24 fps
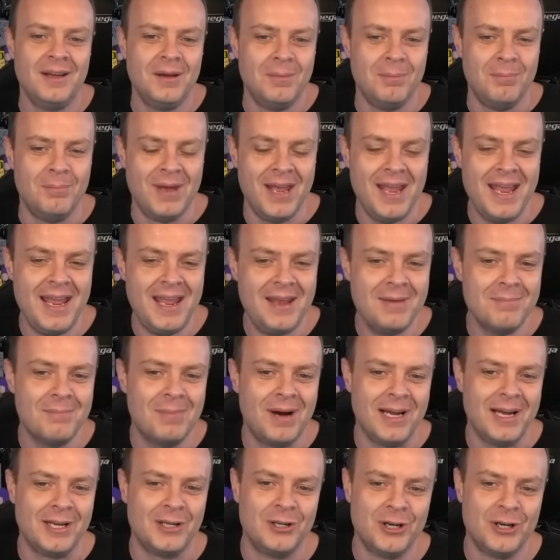Me,
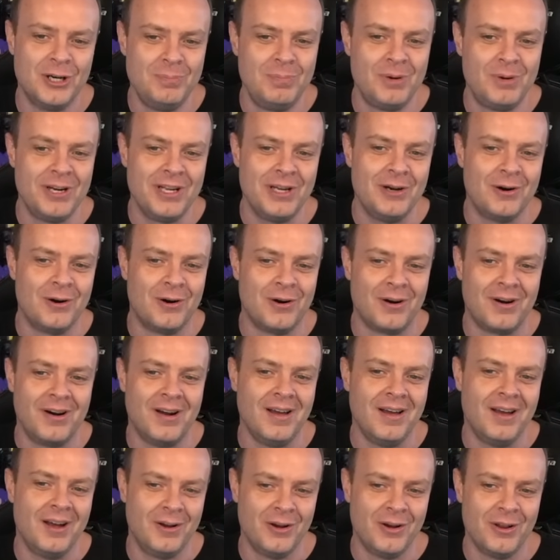my good buddy
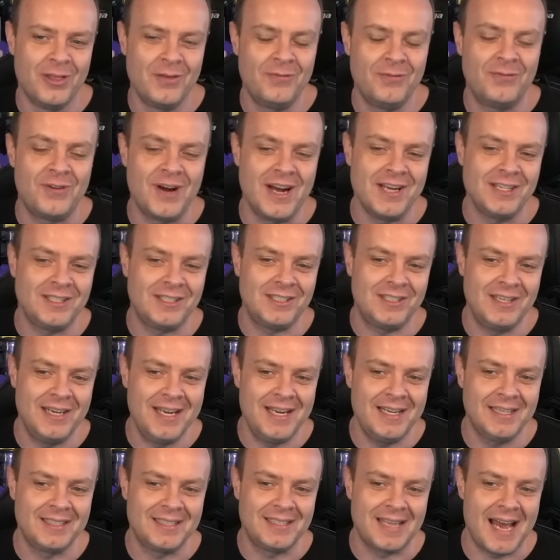Aura, another friend
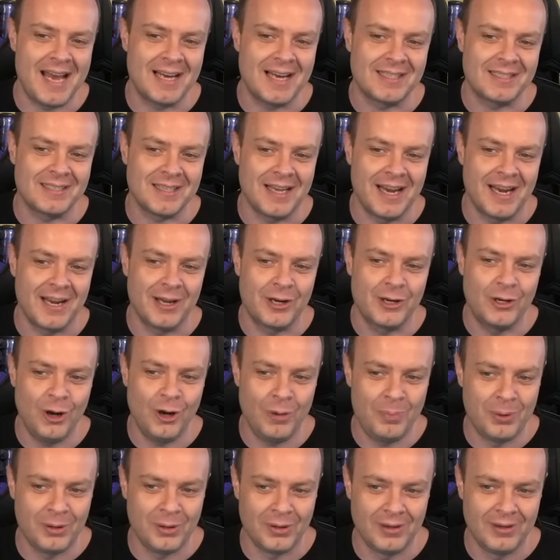Sneak Attacks, and a
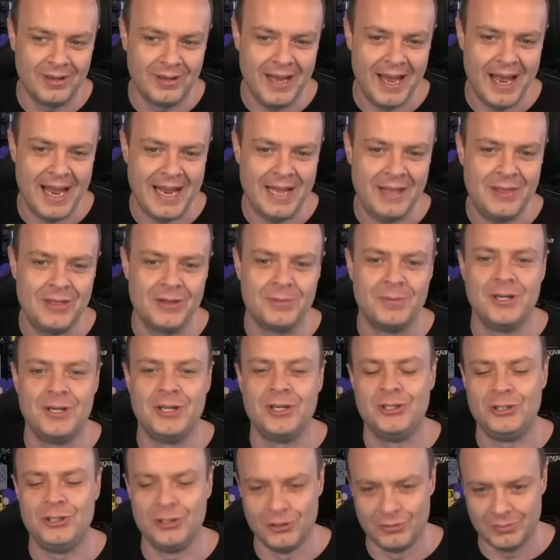couple, Hatham and
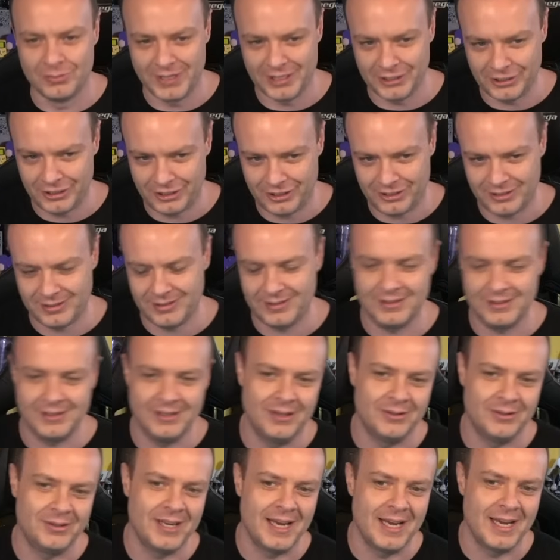Adoomish.
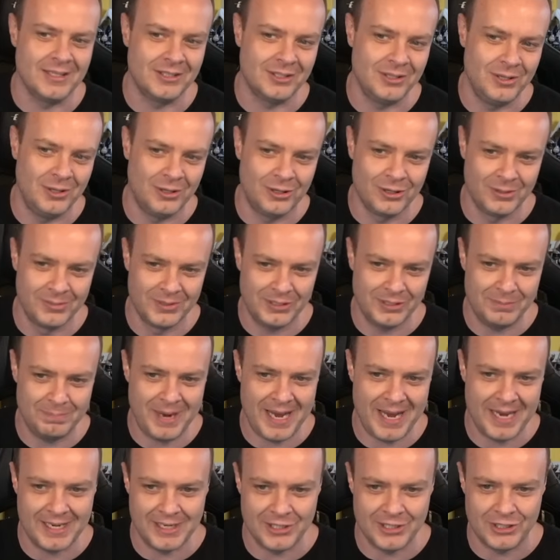Okay, so you come as a
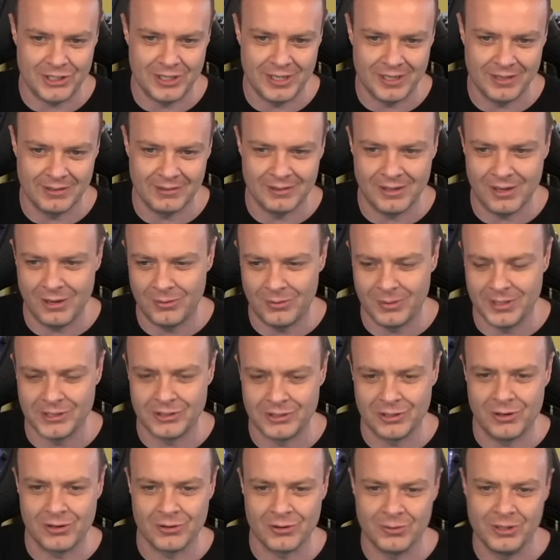package deal.
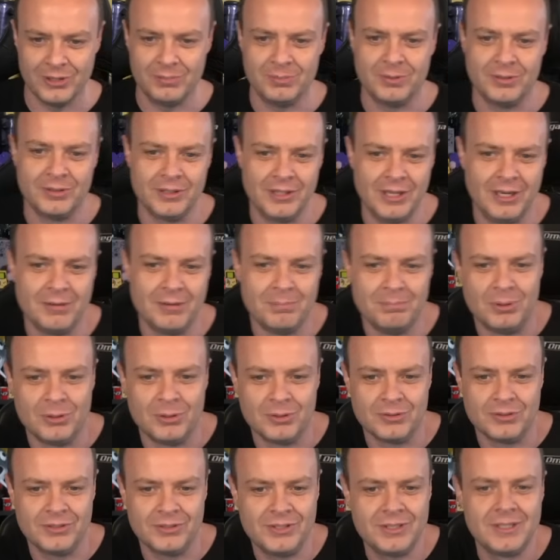Always awkward, but you can
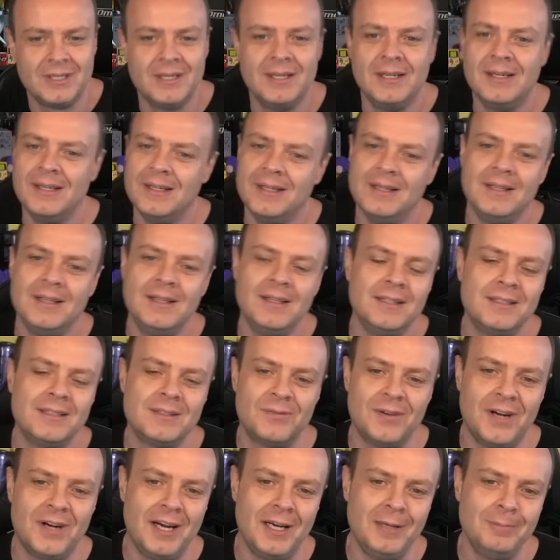puggles. It's
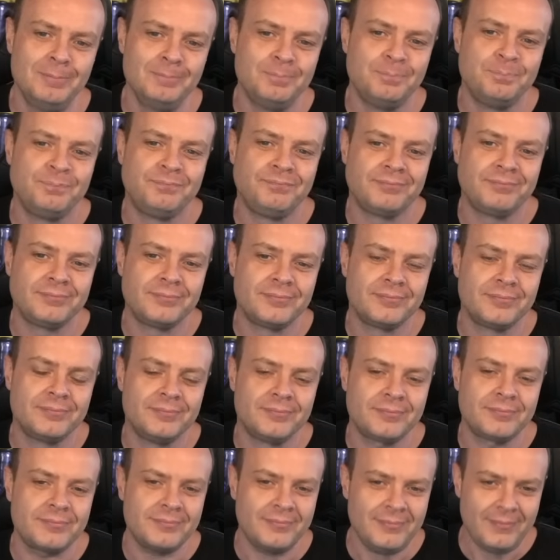fine.
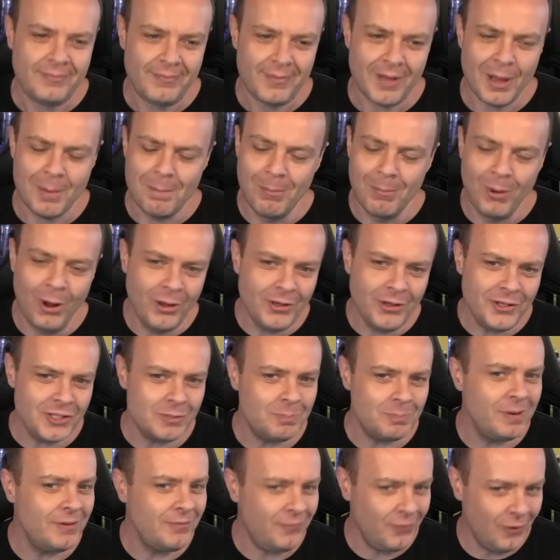Months
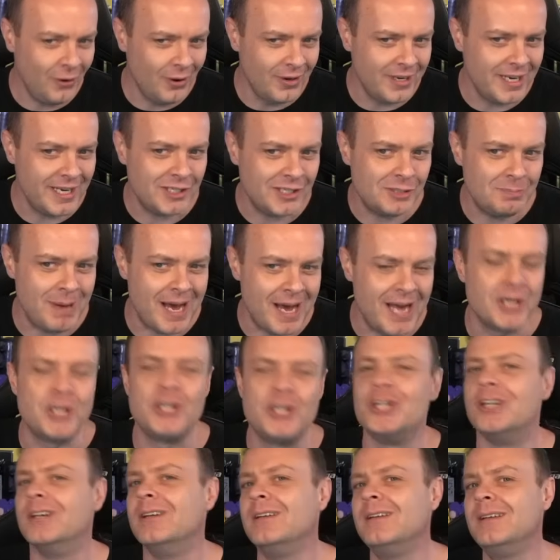before the
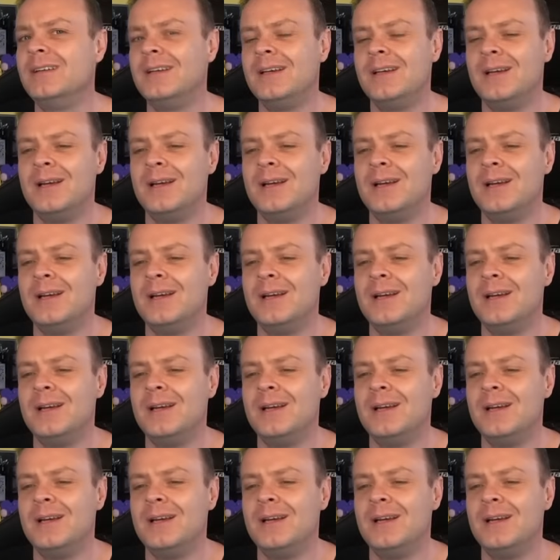expansion,